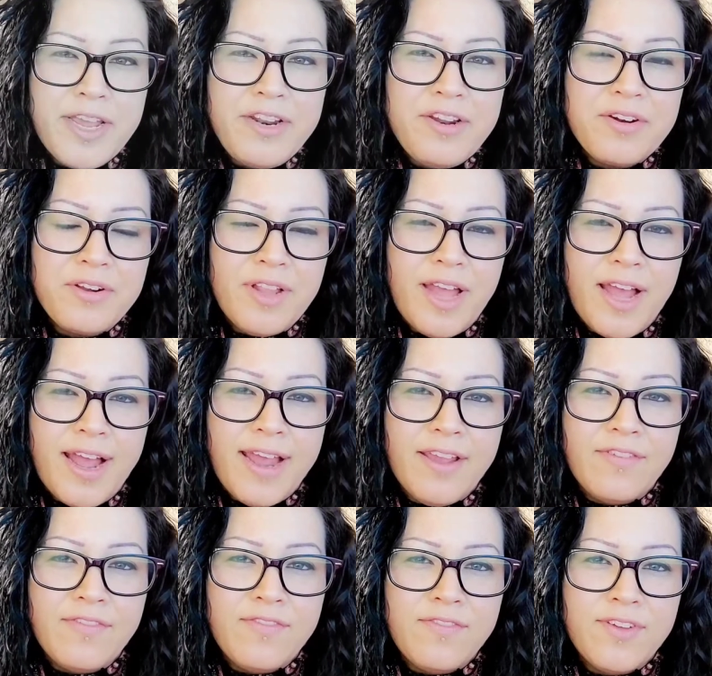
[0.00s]
your
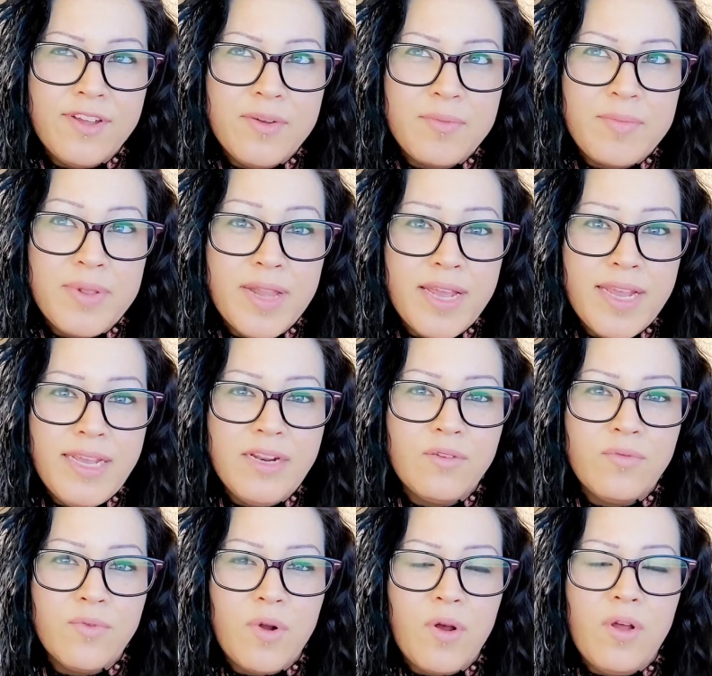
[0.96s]
life playing a
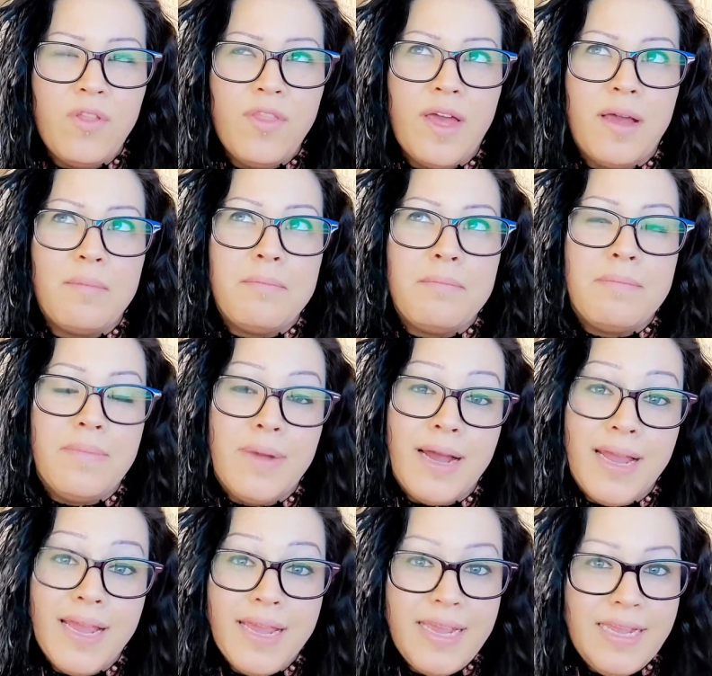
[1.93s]
role that
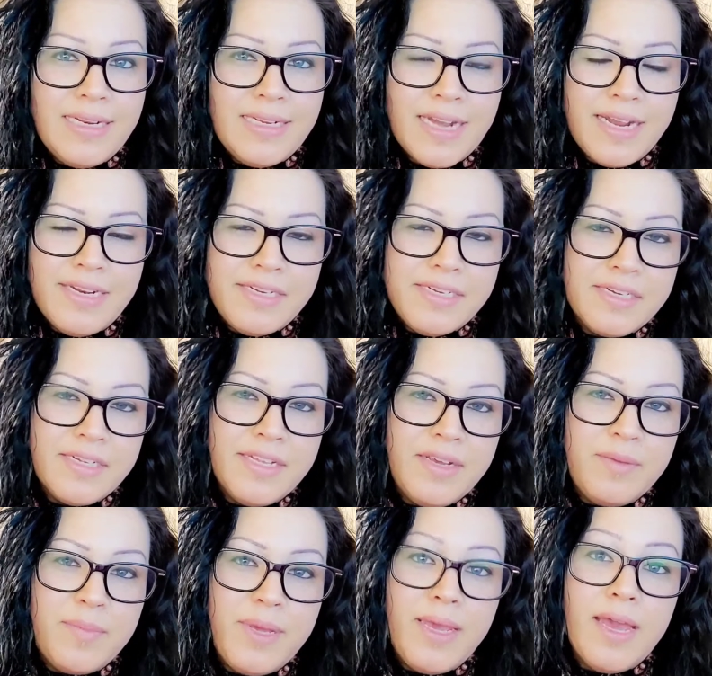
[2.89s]
might ideally
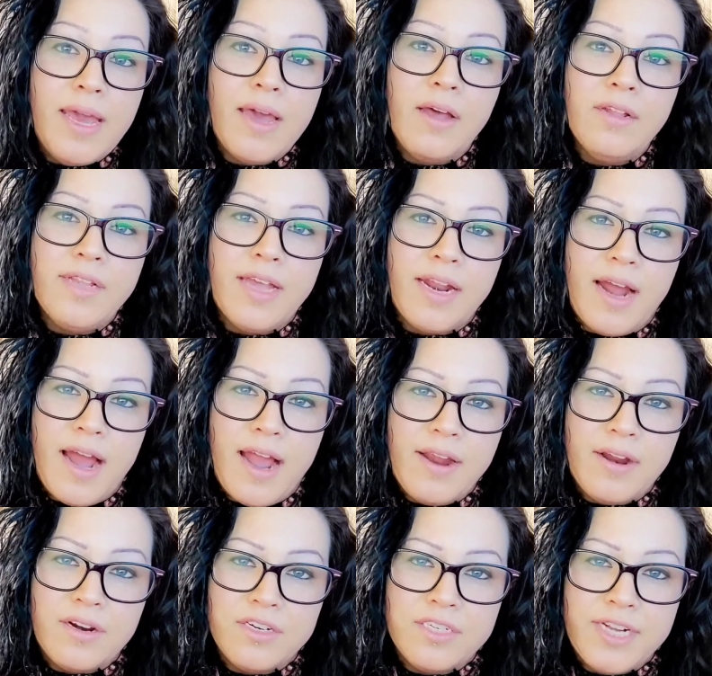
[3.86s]
be held at a
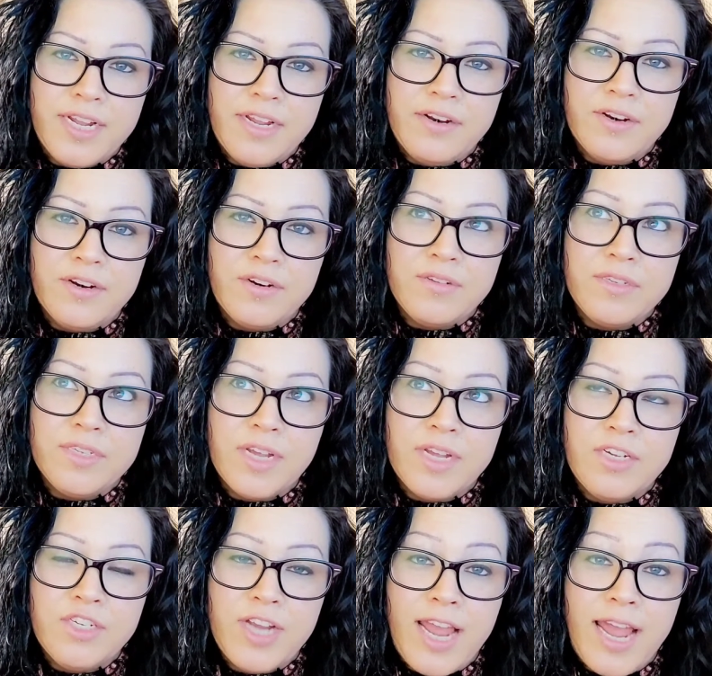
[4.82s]
higher standard,
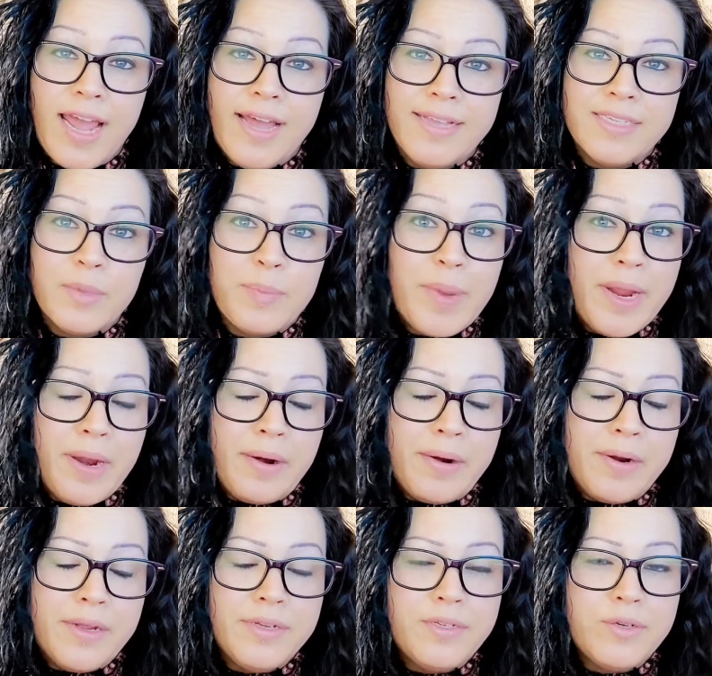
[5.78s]
such as a
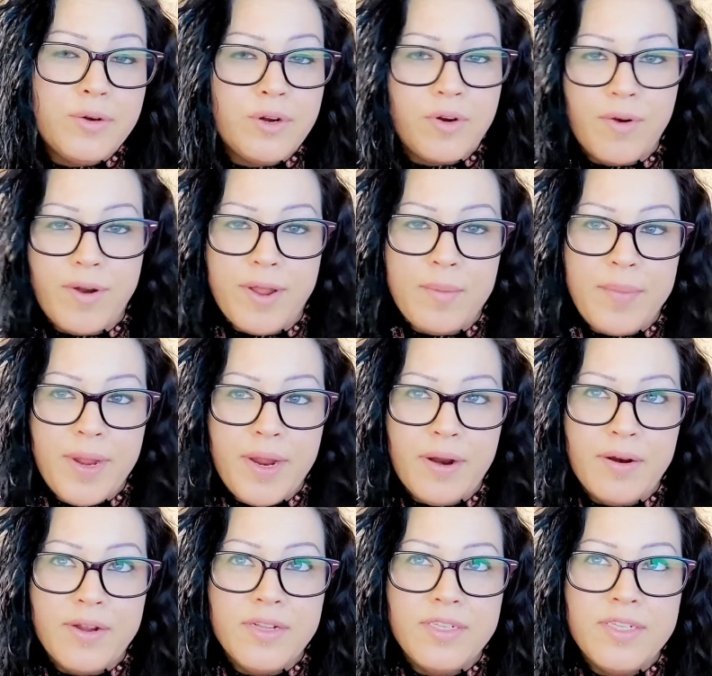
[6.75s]
parent or
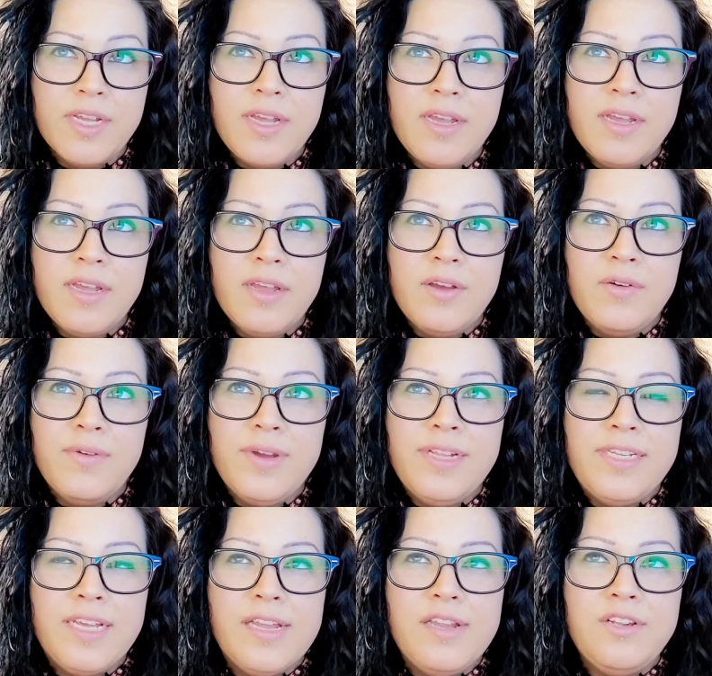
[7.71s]
grandparent. We
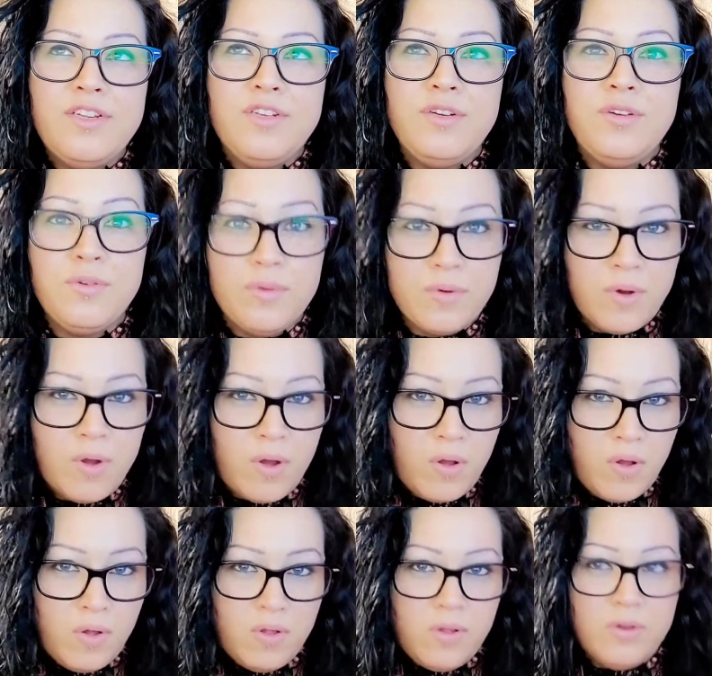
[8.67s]
tend to
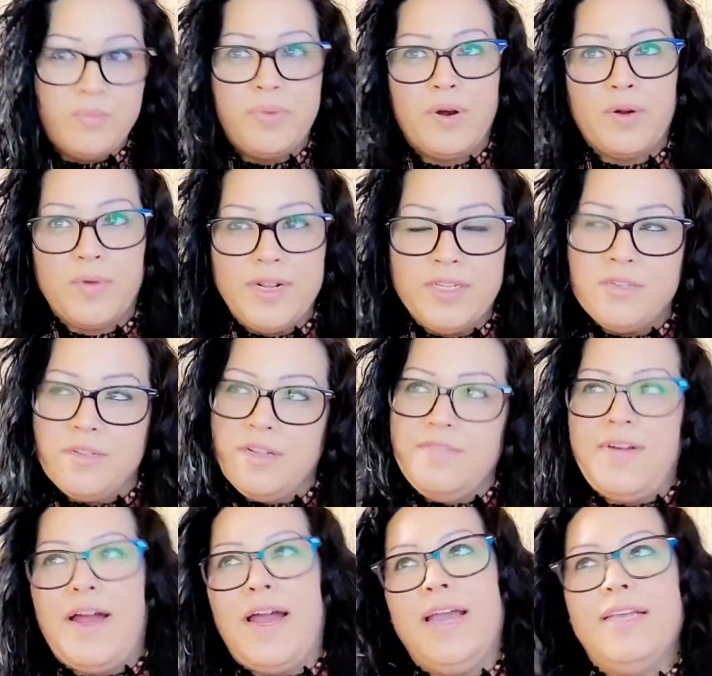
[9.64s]
hold parental
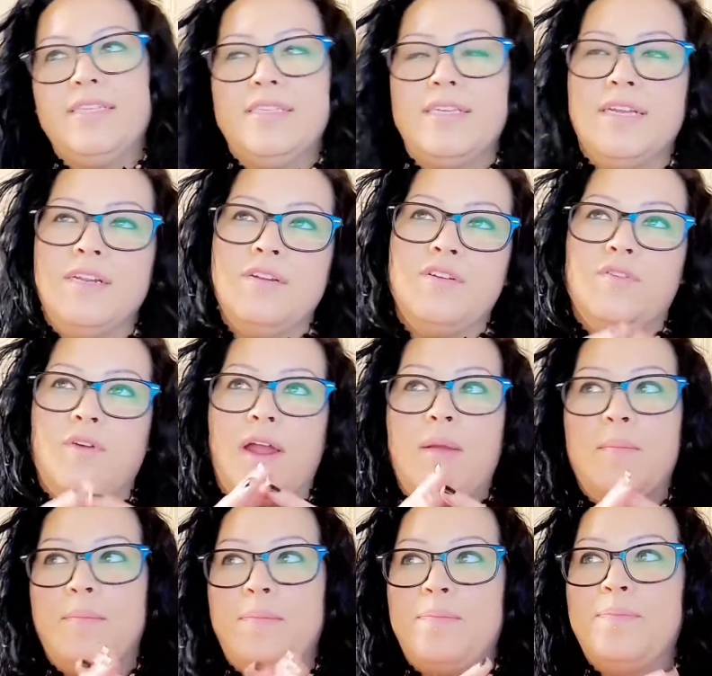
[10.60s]
advice and
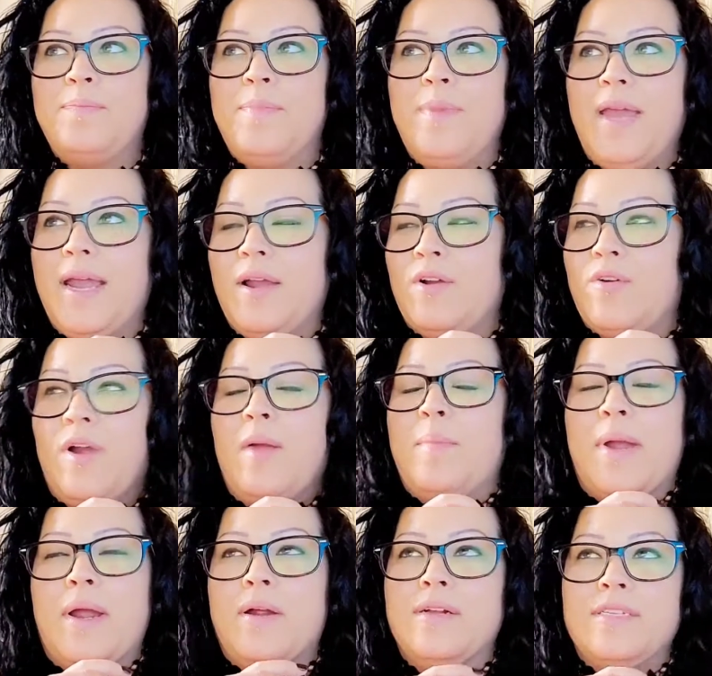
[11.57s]

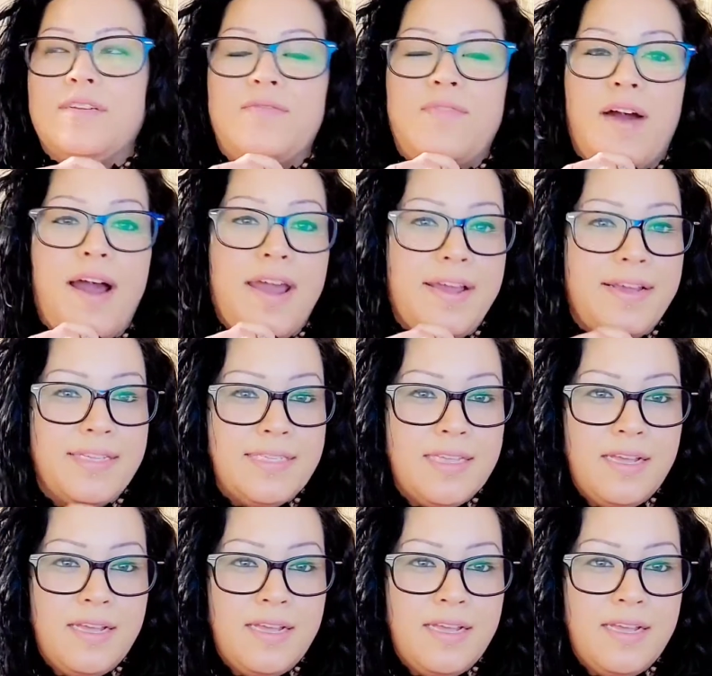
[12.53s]
grandparents' advice